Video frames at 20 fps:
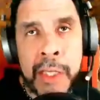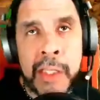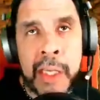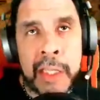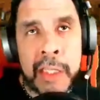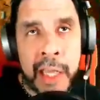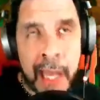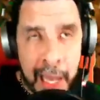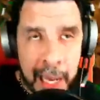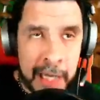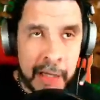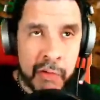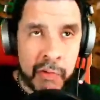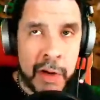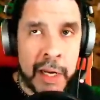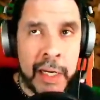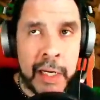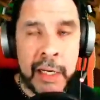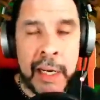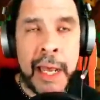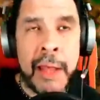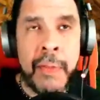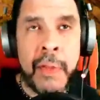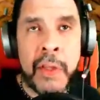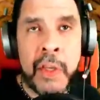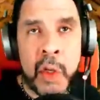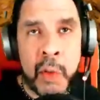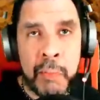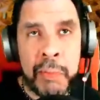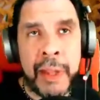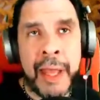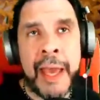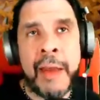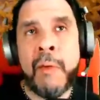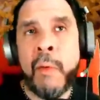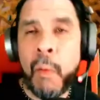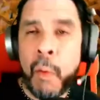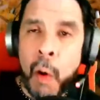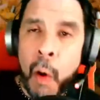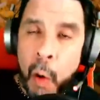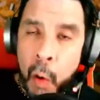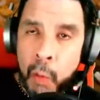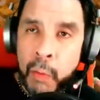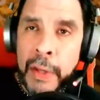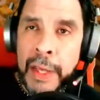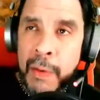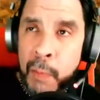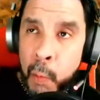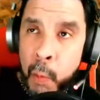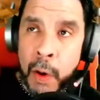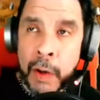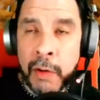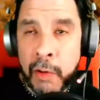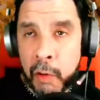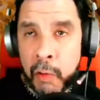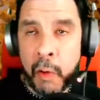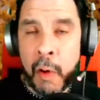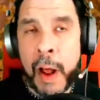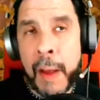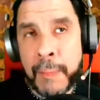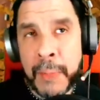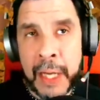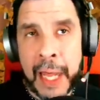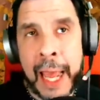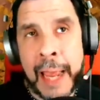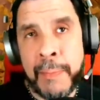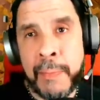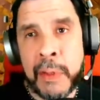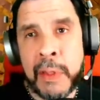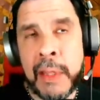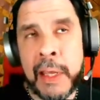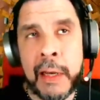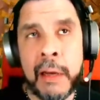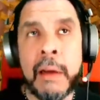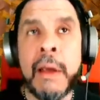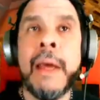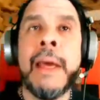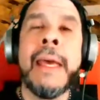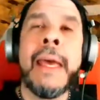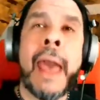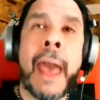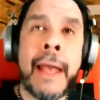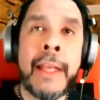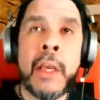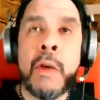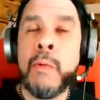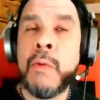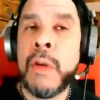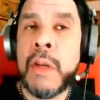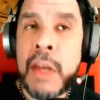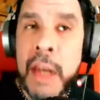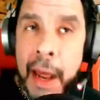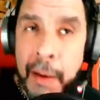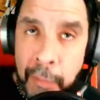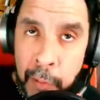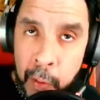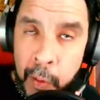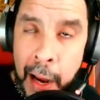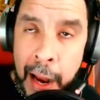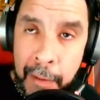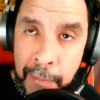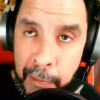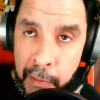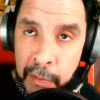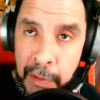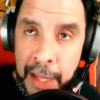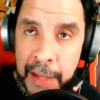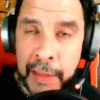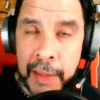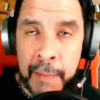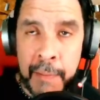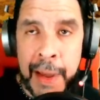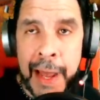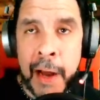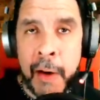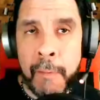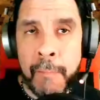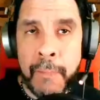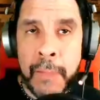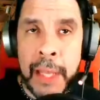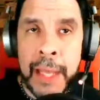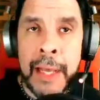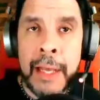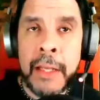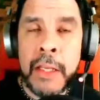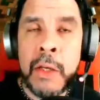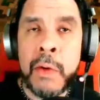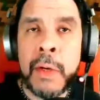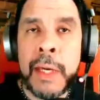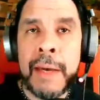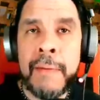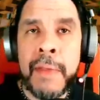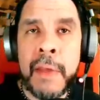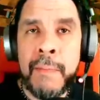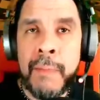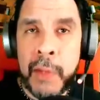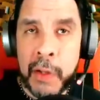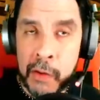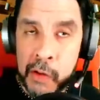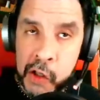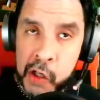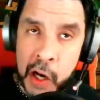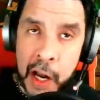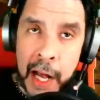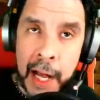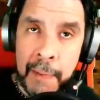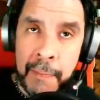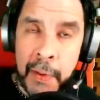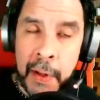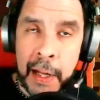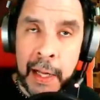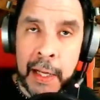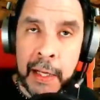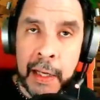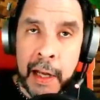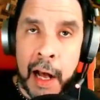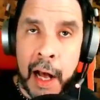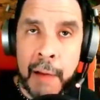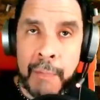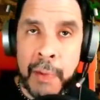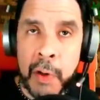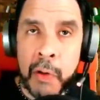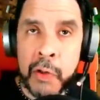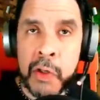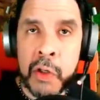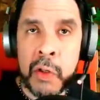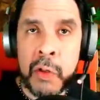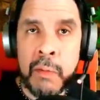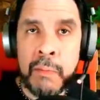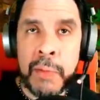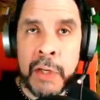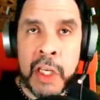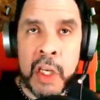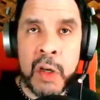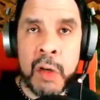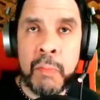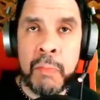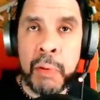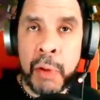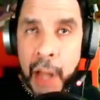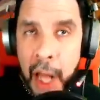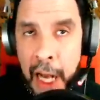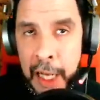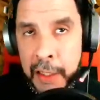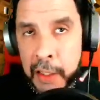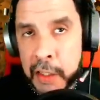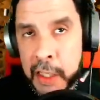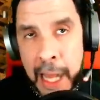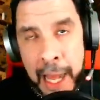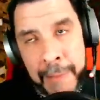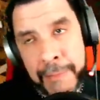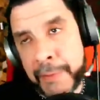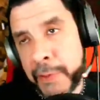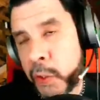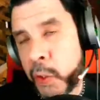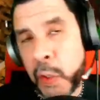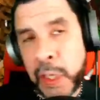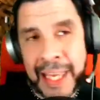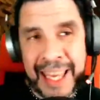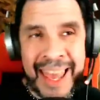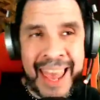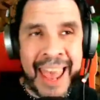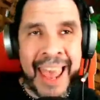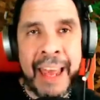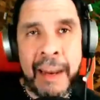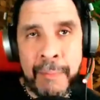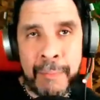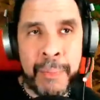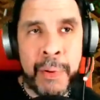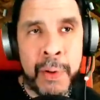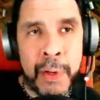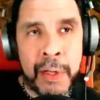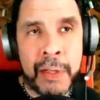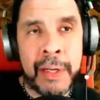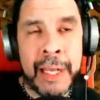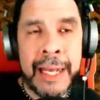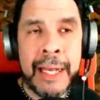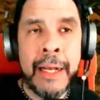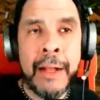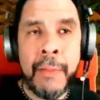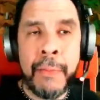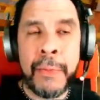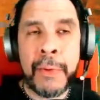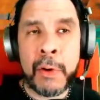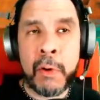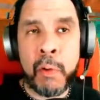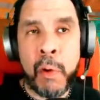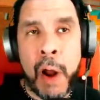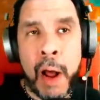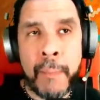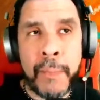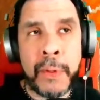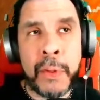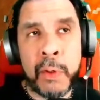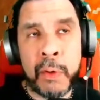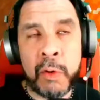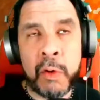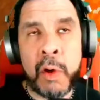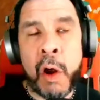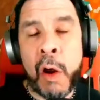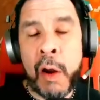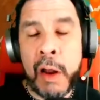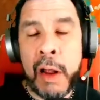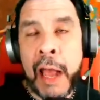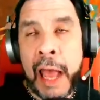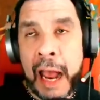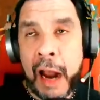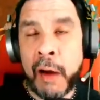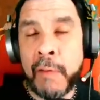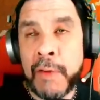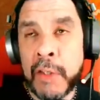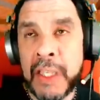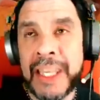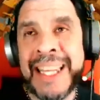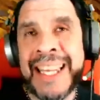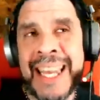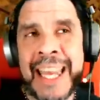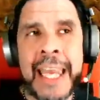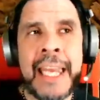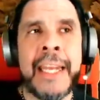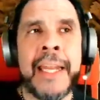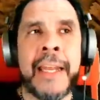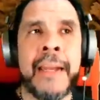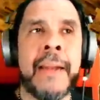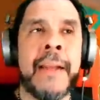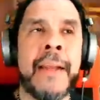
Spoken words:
gets hydrated, and then you plant only one crop type in there, and you never ever let them out. You give them their job composter, but you block the top of it so they can't put the crop that they're harvesting in it.